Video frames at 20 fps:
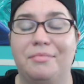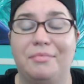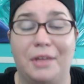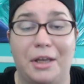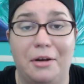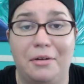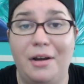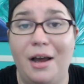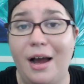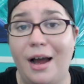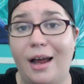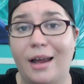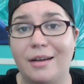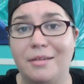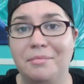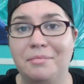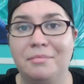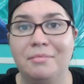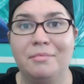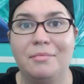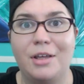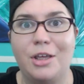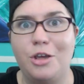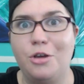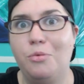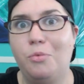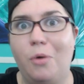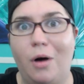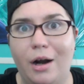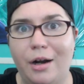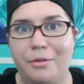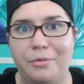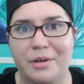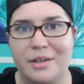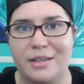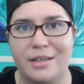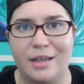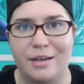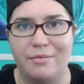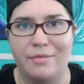You're not. You want to
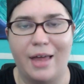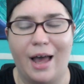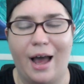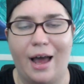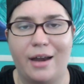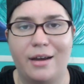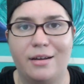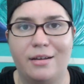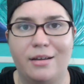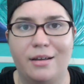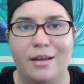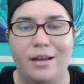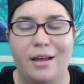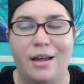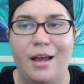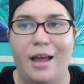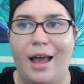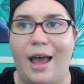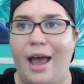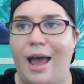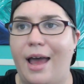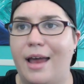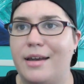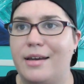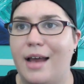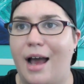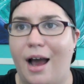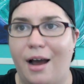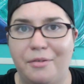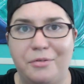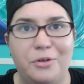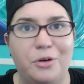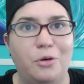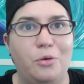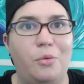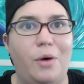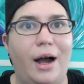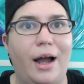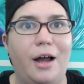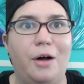receive that. And after a
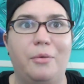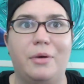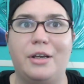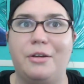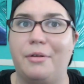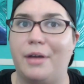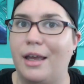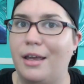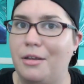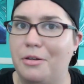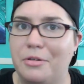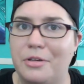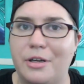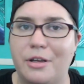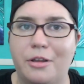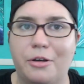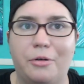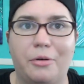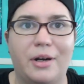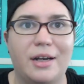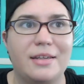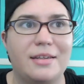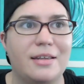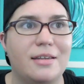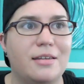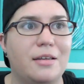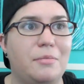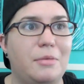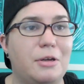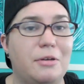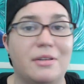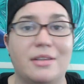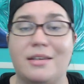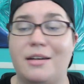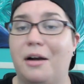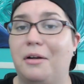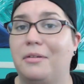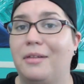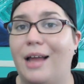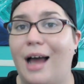while, when you get used to the criticism, you can
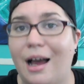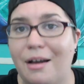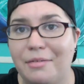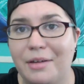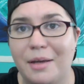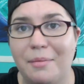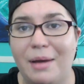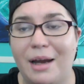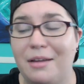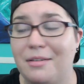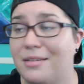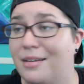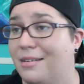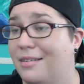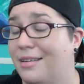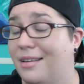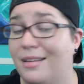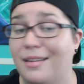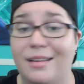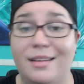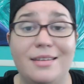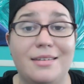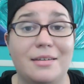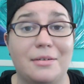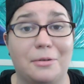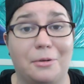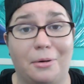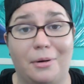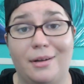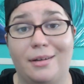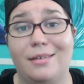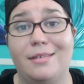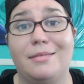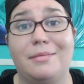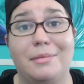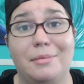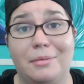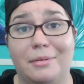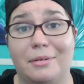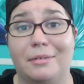start laughing about it, saying, this is crazy, these
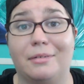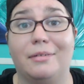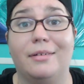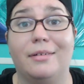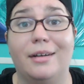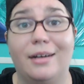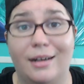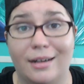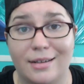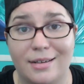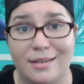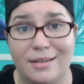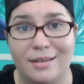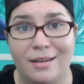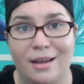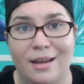people are nuts.